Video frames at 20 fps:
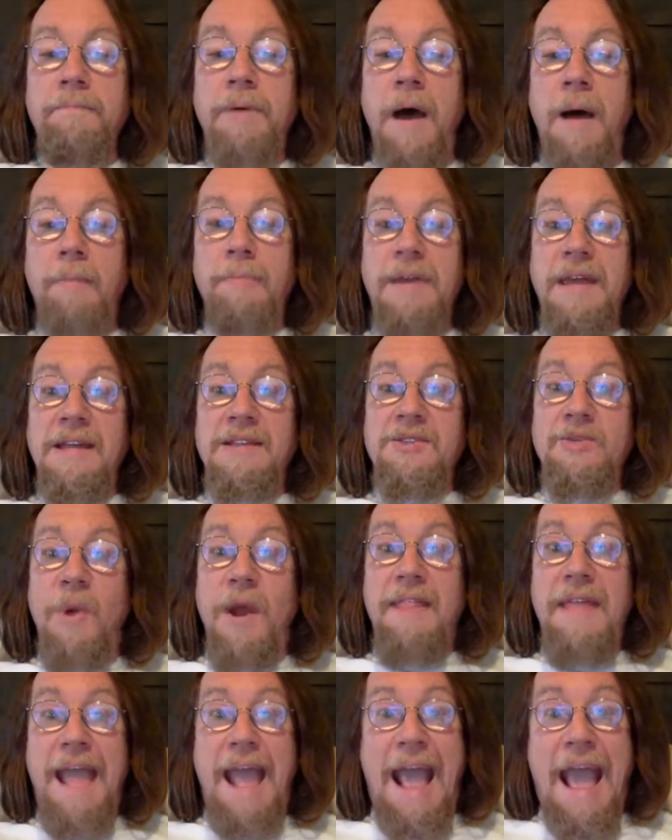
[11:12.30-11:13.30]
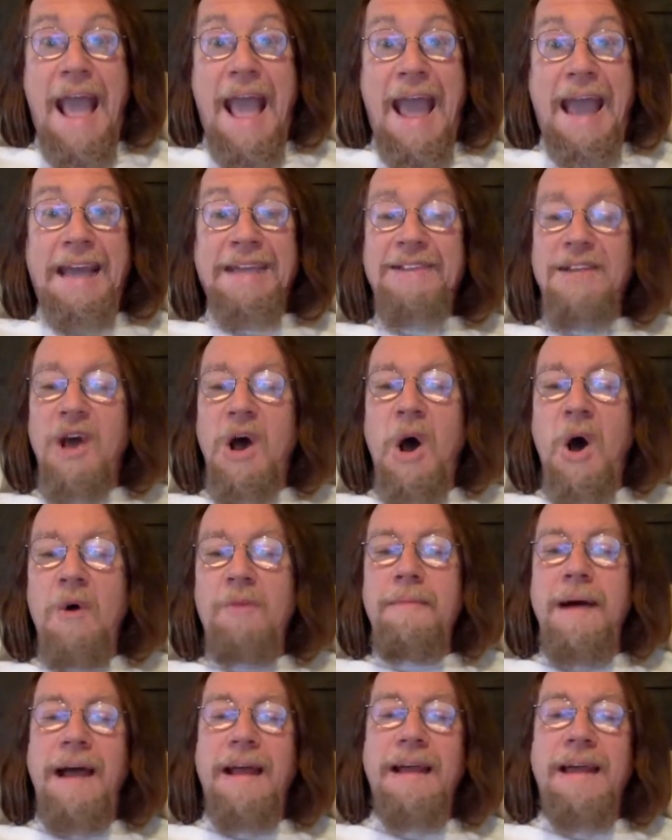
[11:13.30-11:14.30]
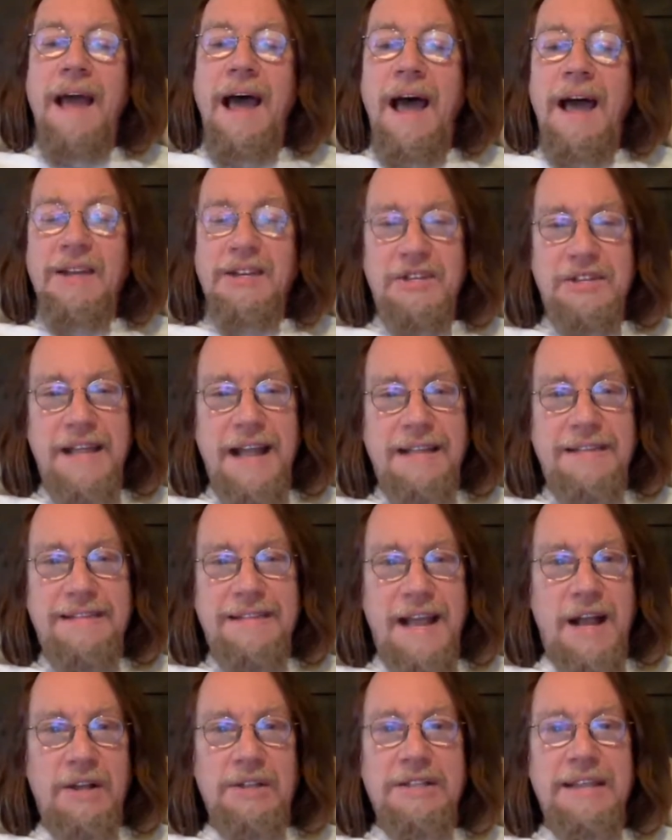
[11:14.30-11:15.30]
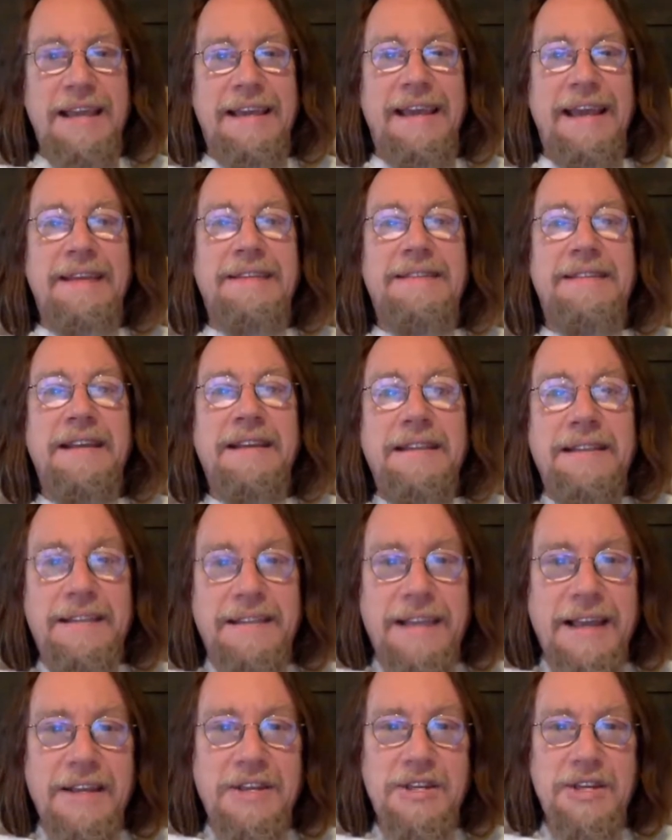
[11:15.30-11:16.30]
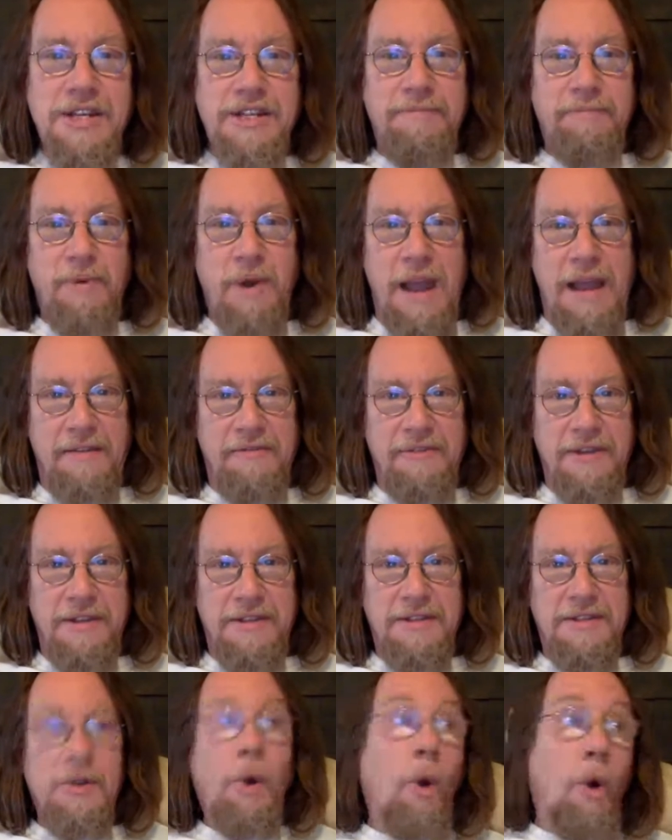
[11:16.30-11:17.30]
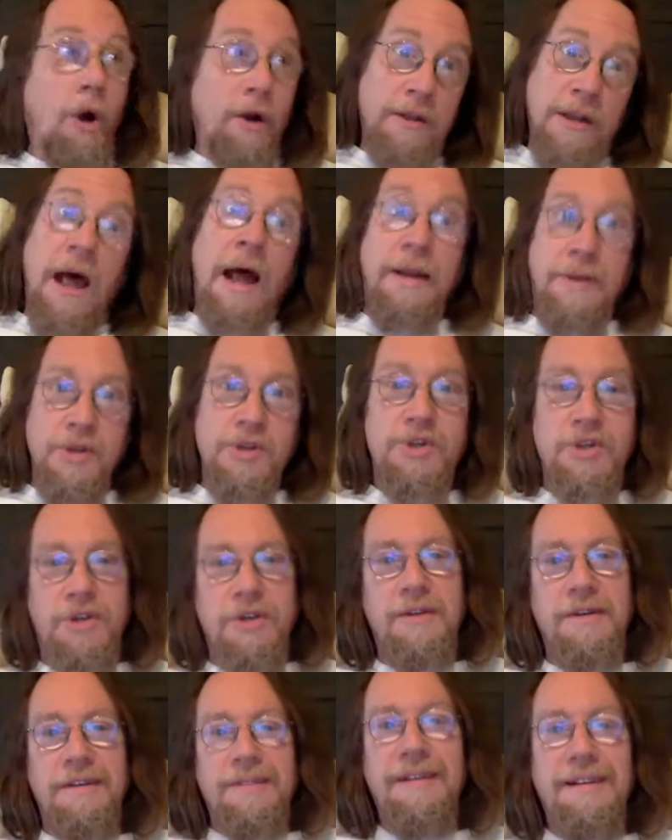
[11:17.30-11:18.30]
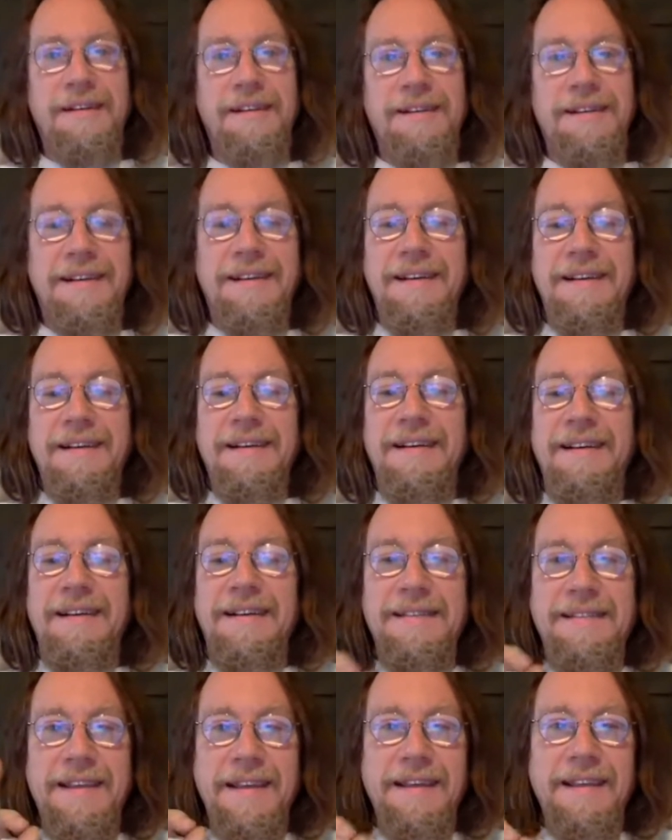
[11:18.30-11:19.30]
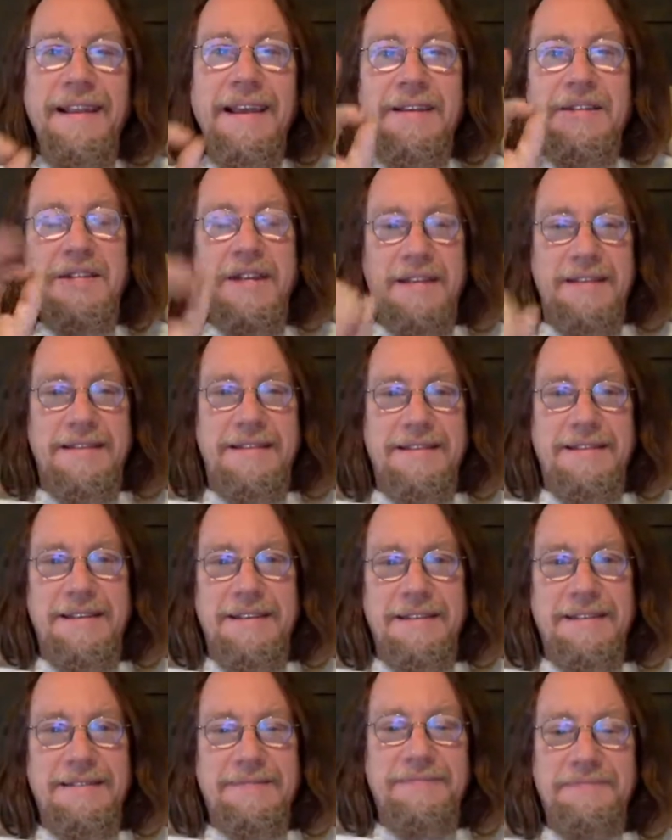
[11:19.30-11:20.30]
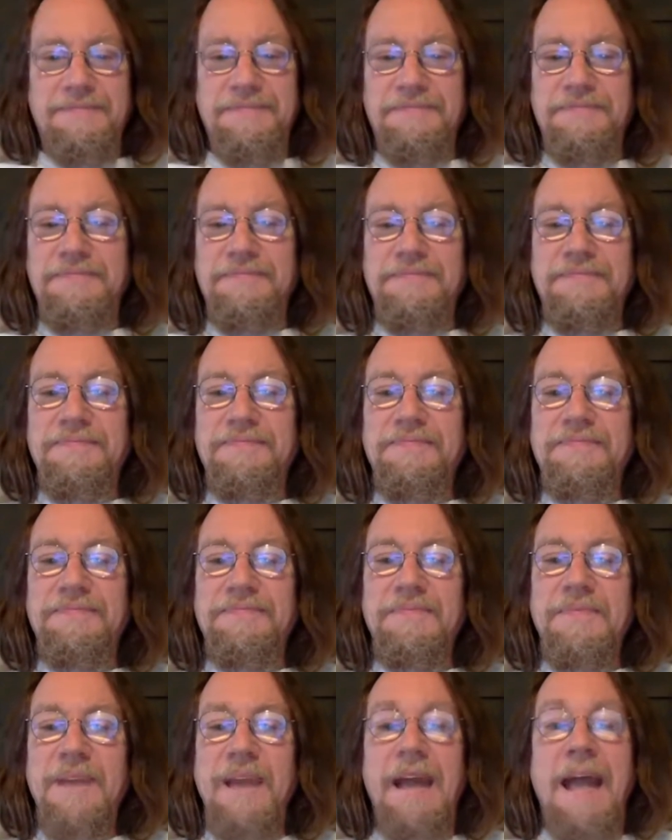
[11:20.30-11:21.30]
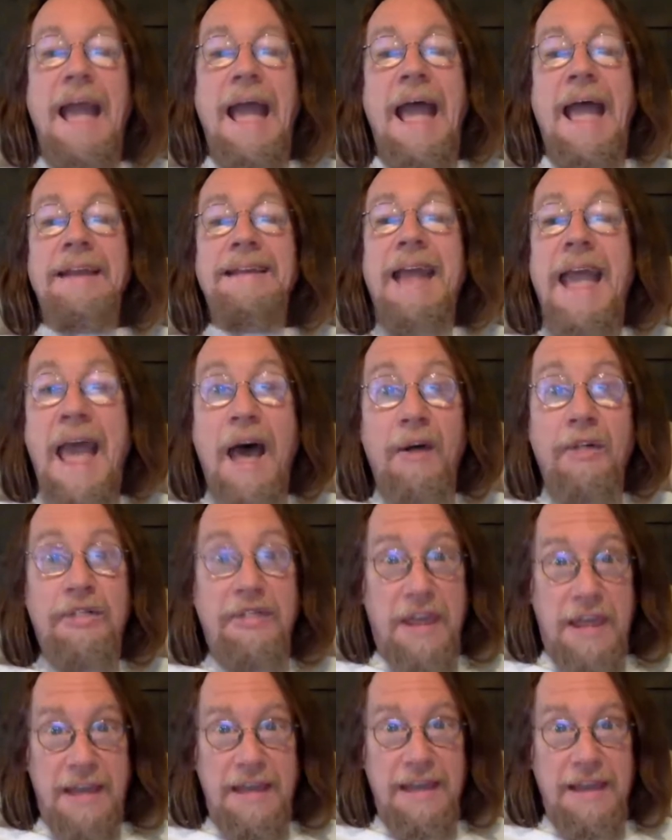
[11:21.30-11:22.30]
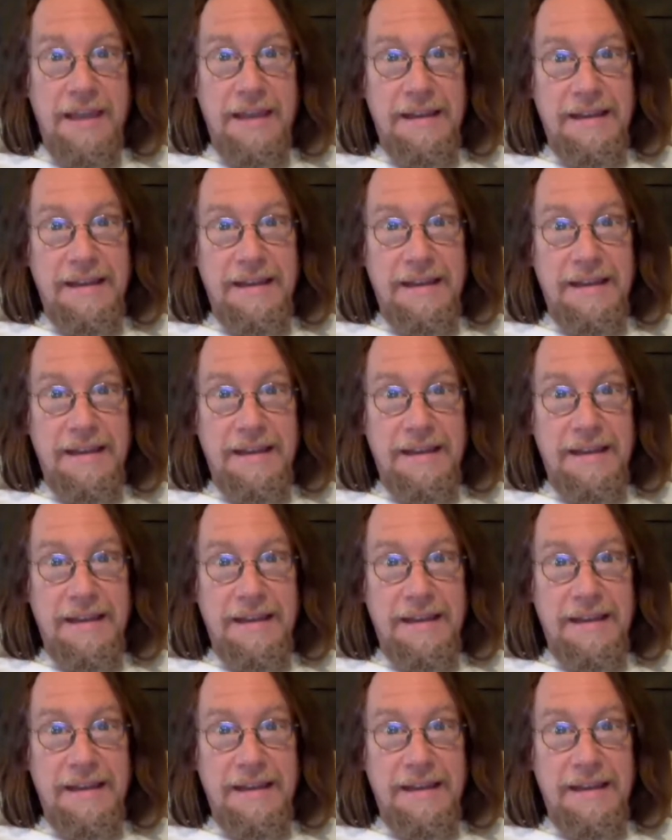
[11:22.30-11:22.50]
Pumpkins with eggs. Oh my gosh, that sounds like a delicious breakfast or lunch. Delicious and healthy.